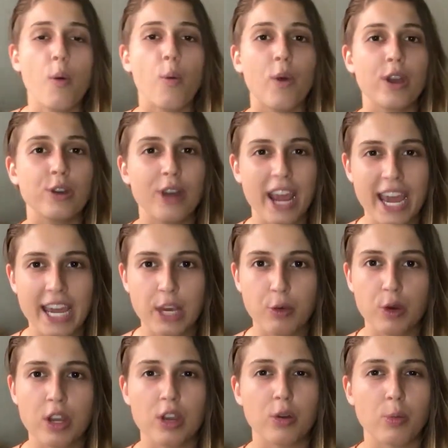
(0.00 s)
When you're
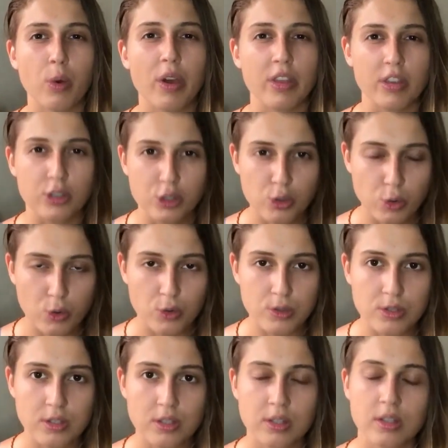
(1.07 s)
angry, your breath is short.